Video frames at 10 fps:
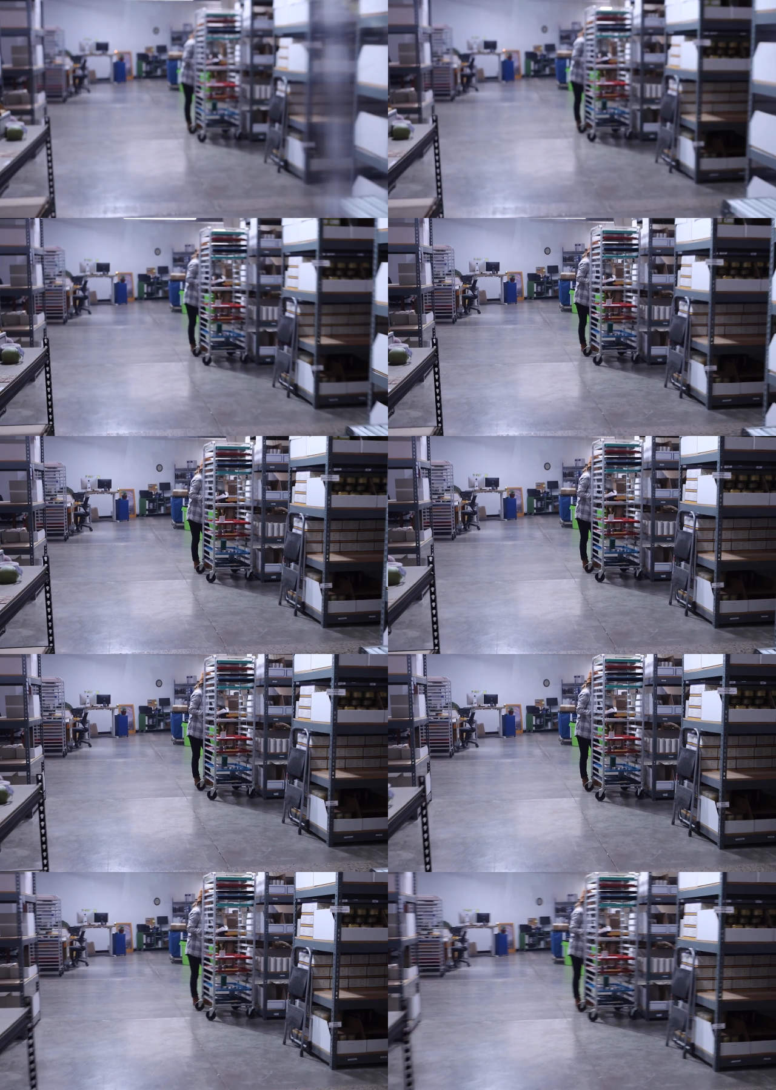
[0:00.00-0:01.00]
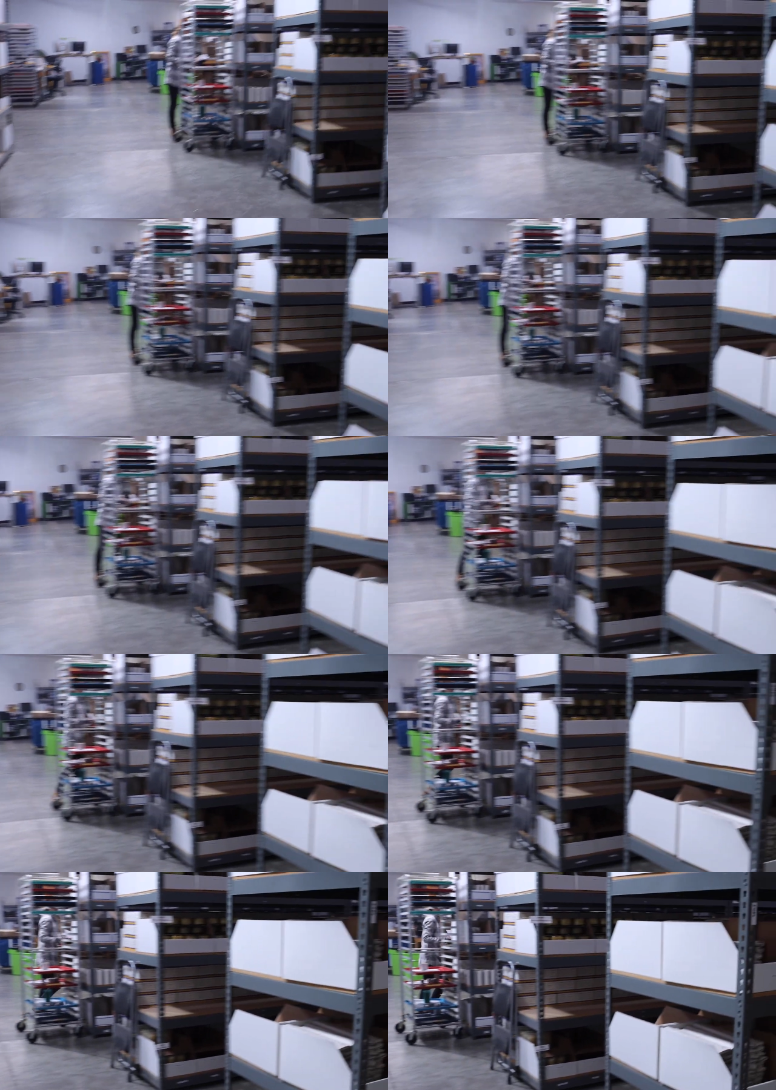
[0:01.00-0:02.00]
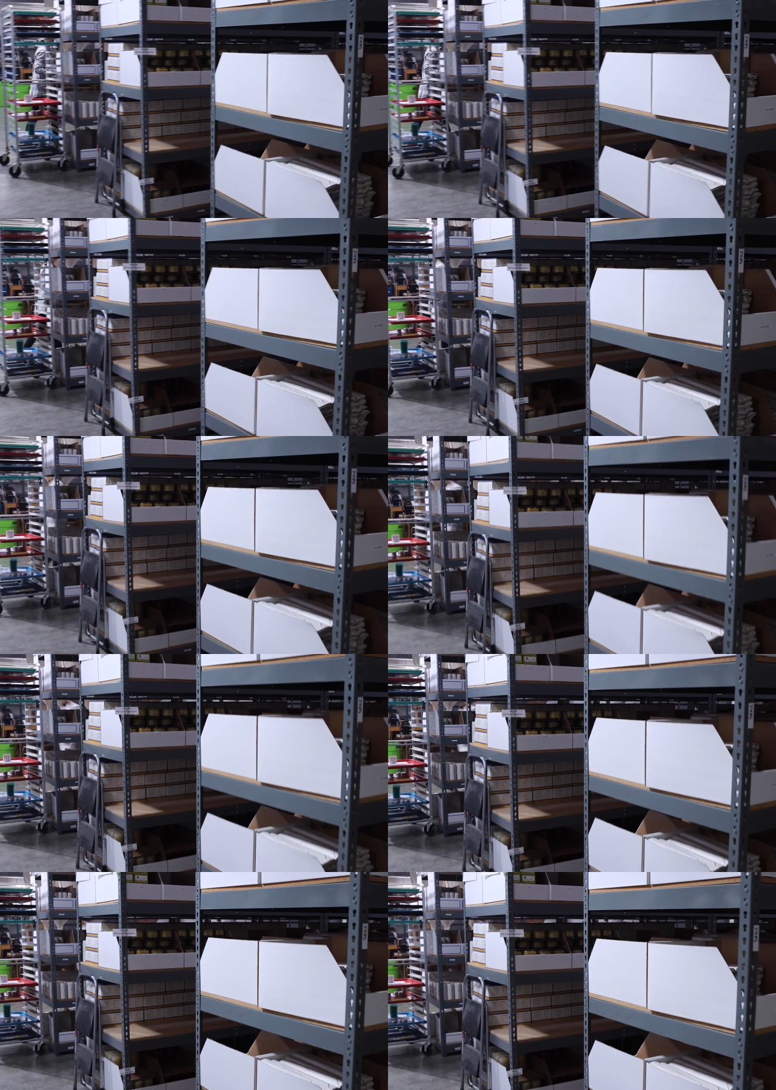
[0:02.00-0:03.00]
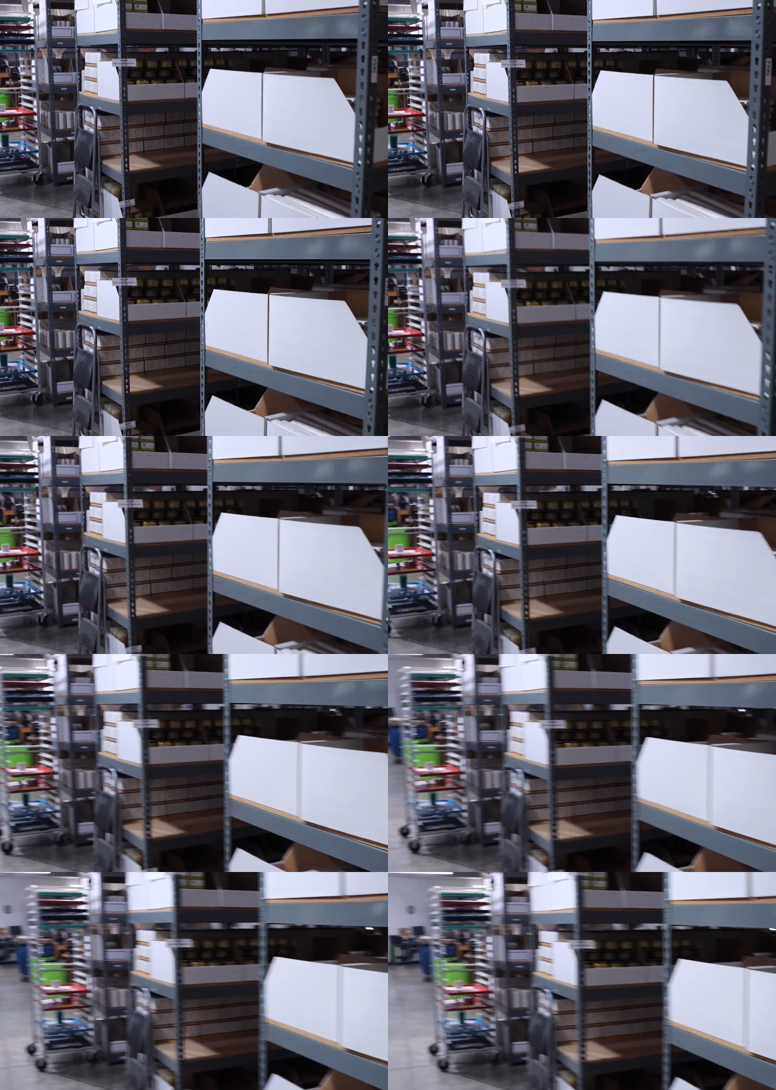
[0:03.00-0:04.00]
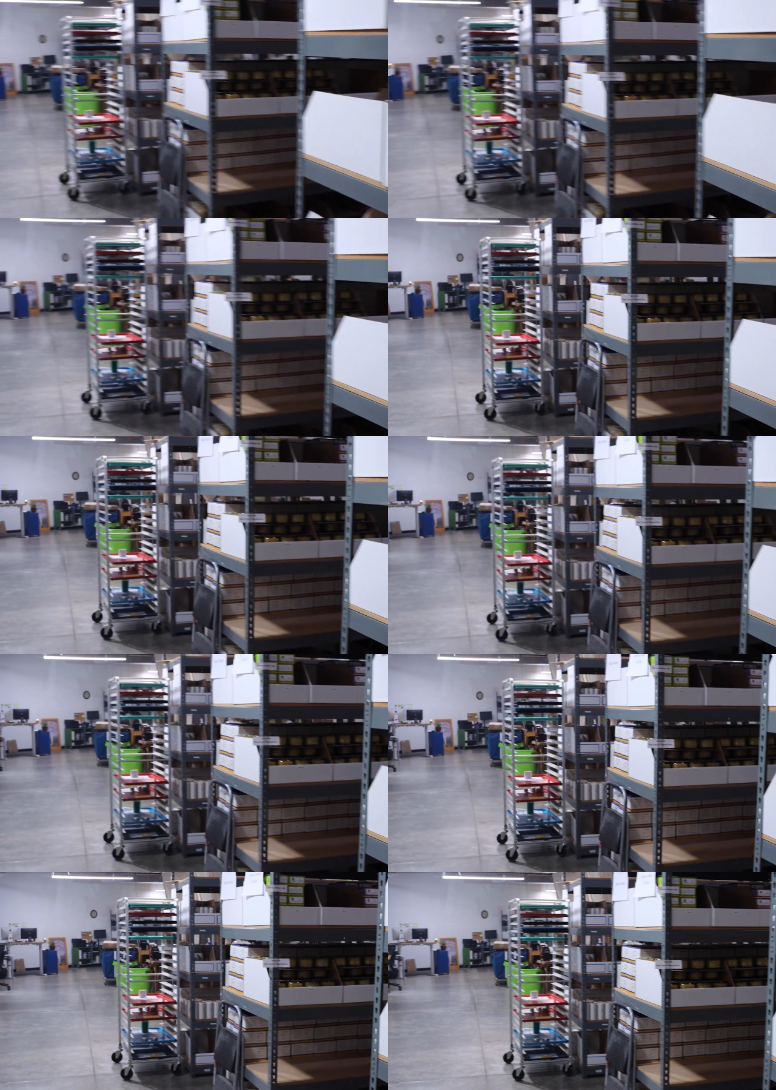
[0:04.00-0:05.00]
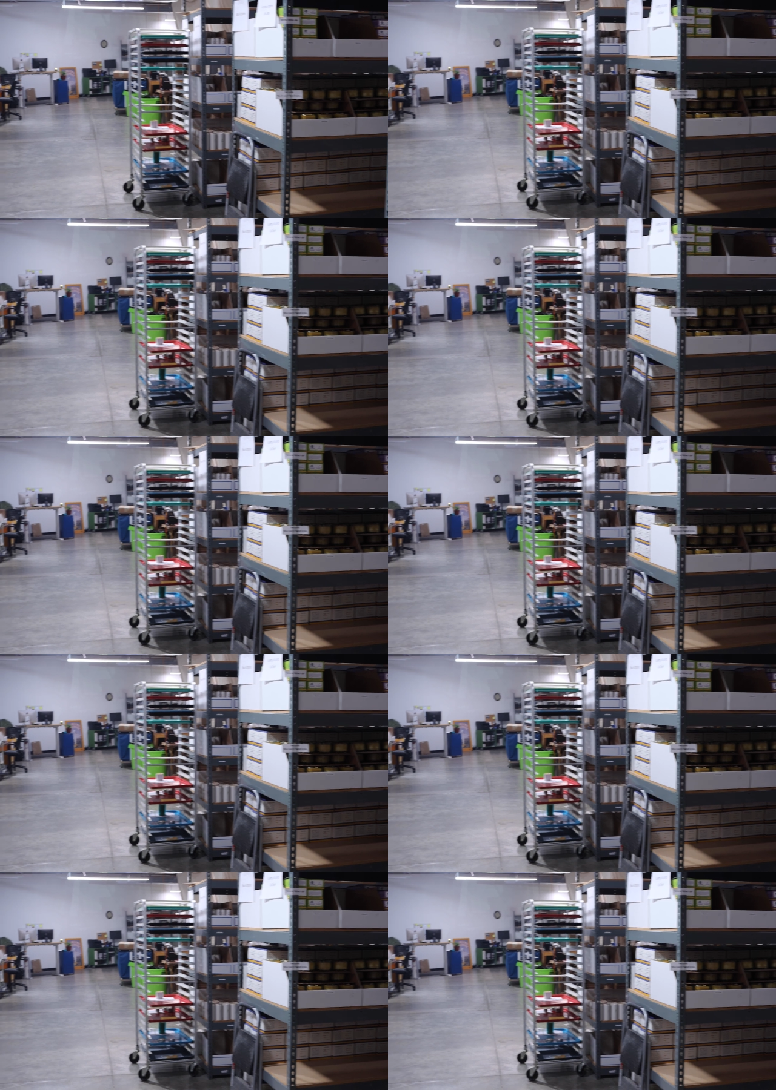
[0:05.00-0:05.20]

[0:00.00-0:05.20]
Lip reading: Nobody's mouth can be seen.